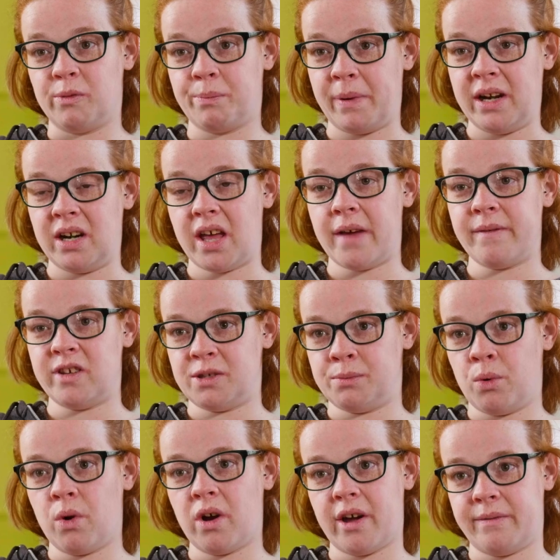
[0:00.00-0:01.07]
With being a heavy
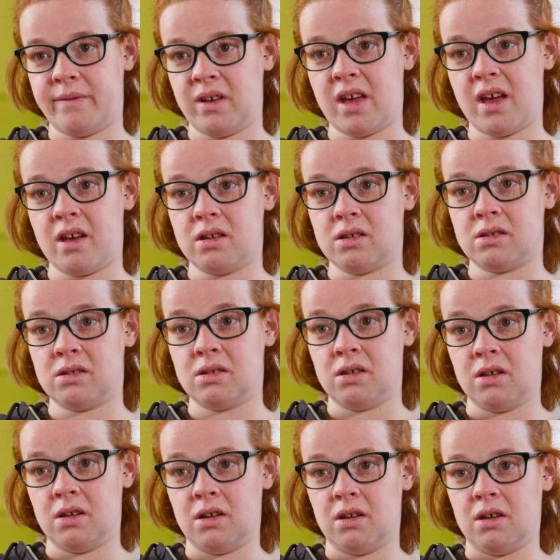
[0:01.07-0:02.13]
smoker for years,
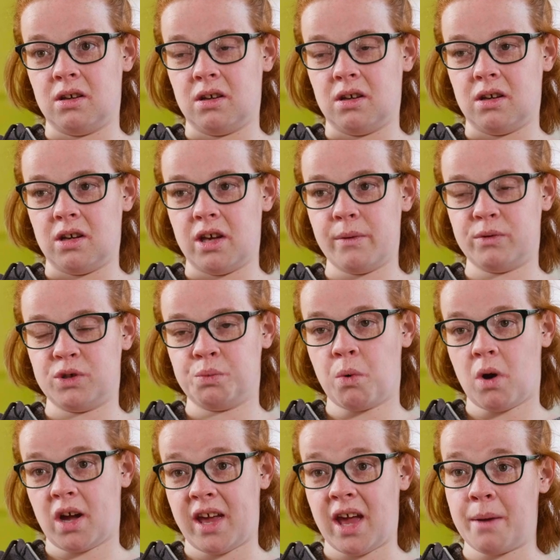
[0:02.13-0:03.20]
it was
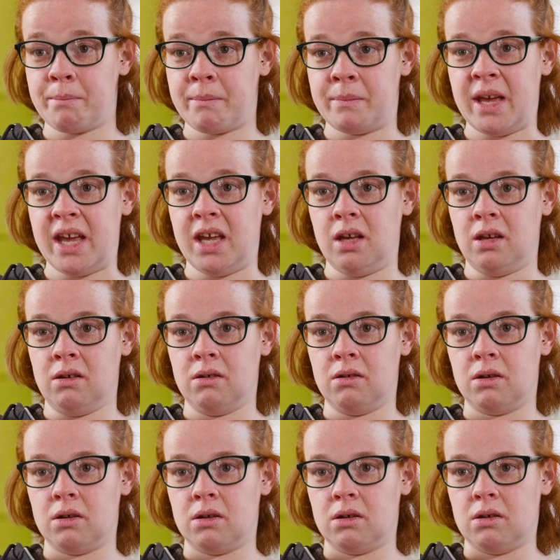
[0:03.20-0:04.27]
what kept me
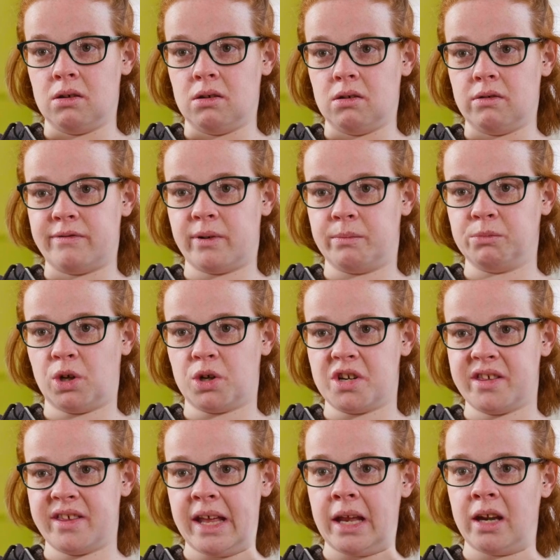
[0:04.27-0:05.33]
from not
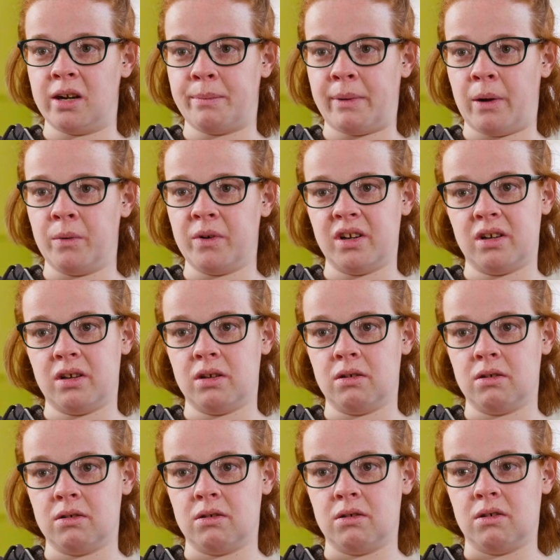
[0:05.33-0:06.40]
thinking about it.
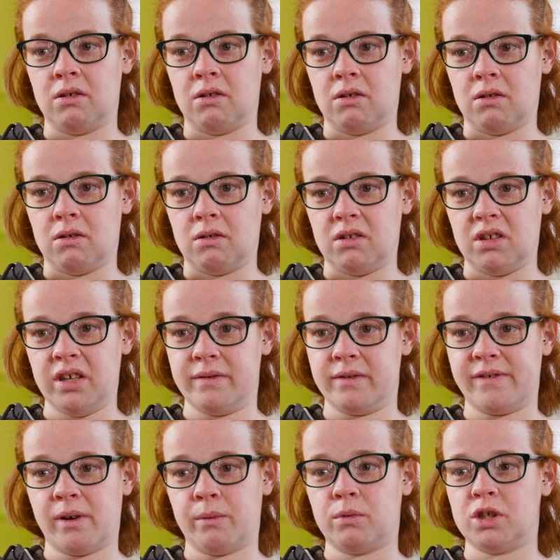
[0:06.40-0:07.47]
Even
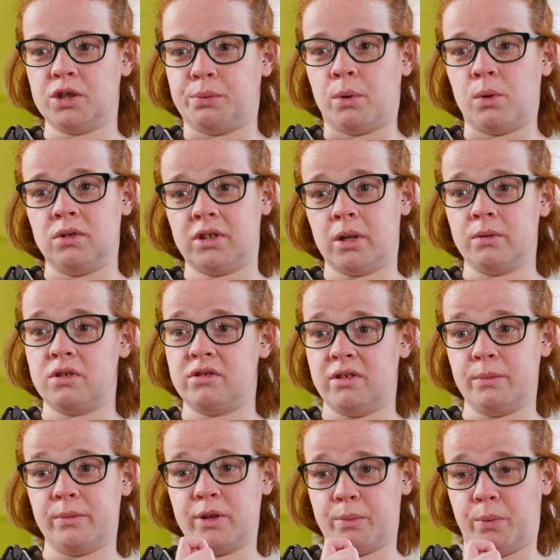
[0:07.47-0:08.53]
if I was walking down the
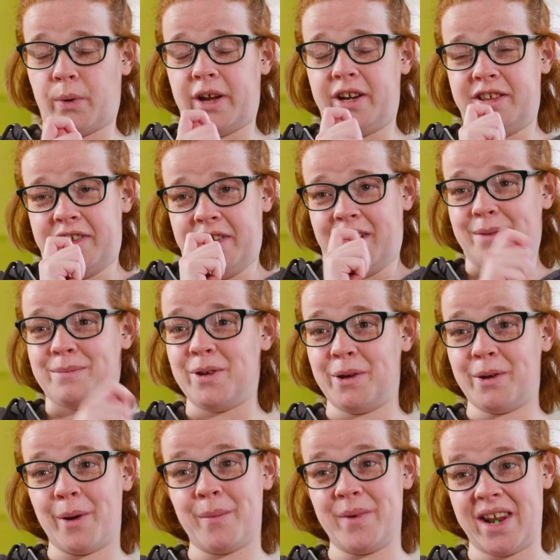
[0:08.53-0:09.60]
street with a white thing on my
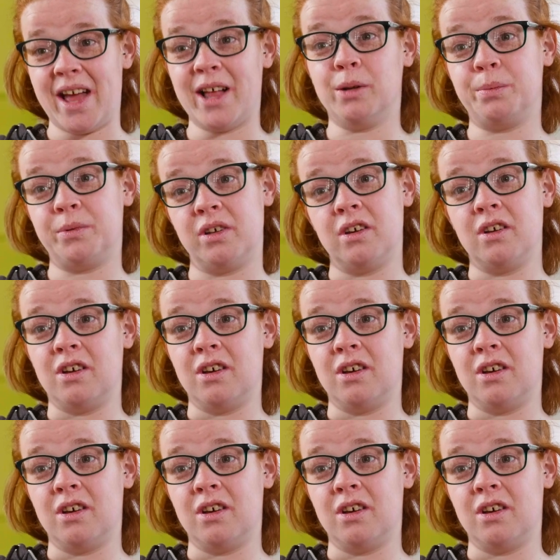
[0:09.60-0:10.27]
gob, it helped.